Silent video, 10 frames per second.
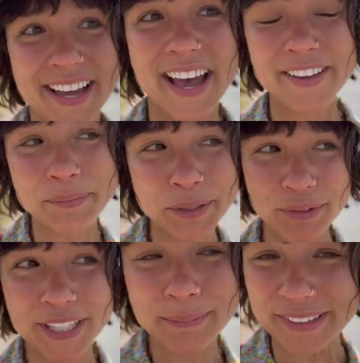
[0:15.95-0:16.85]
I've been
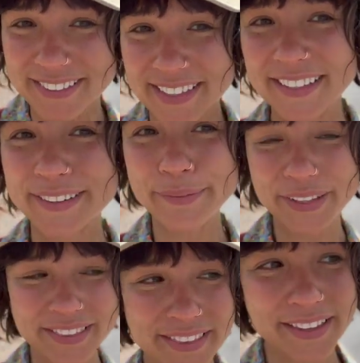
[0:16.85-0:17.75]
really busy
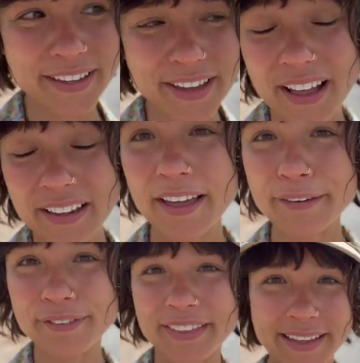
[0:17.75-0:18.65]
with a lot
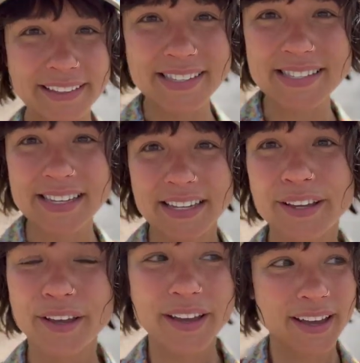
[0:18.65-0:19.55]
of things.
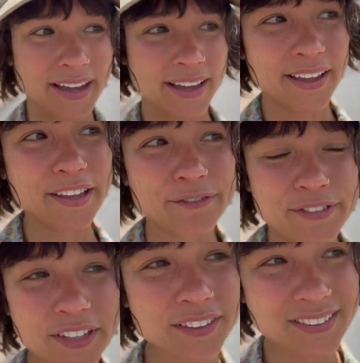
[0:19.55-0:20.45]
Uh, it
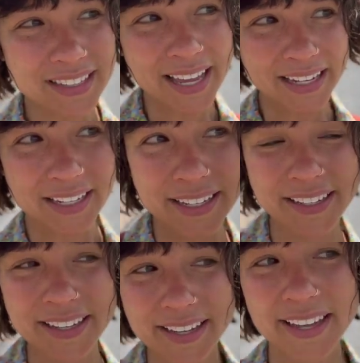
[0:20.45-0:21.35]
feels like
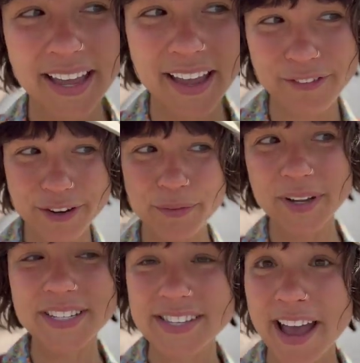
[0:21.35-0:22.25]

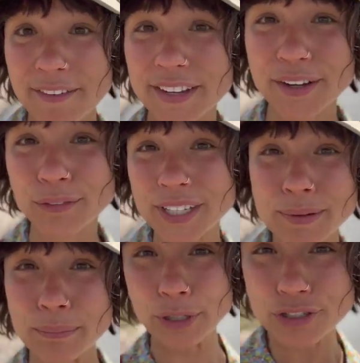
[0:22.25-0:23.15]
everyone is having a
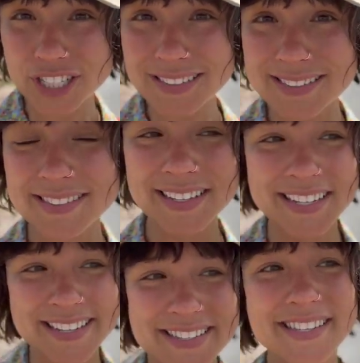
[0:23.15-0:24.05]
re-emergence
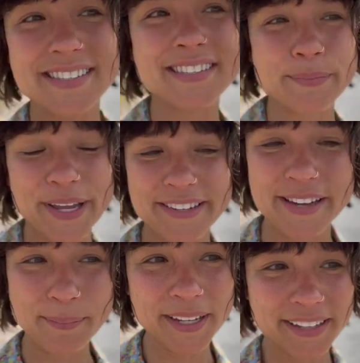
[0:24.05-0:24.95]
since the
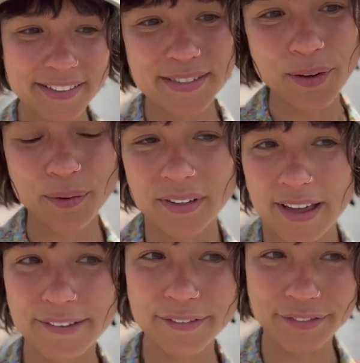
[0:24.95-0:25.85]
pandemic and so a
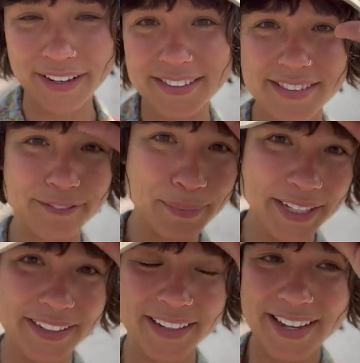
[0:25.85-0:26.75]
lot of friends have
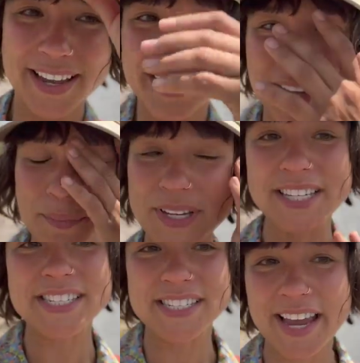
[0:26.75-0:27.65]
been coming
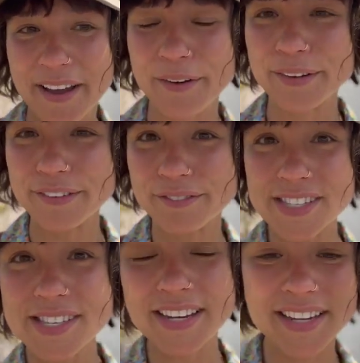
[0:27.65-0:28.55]
into town and
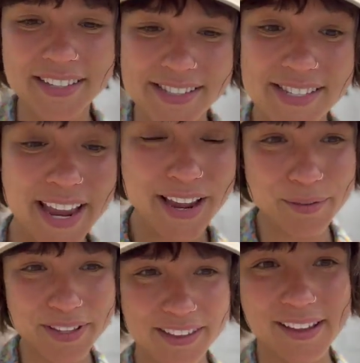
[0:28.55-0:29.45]
visiting and staying
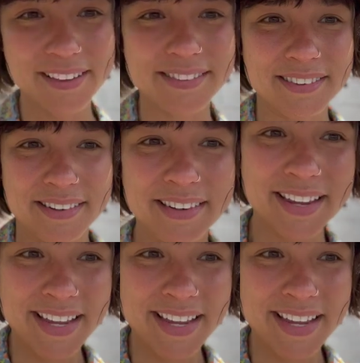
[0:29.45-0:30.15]
with us and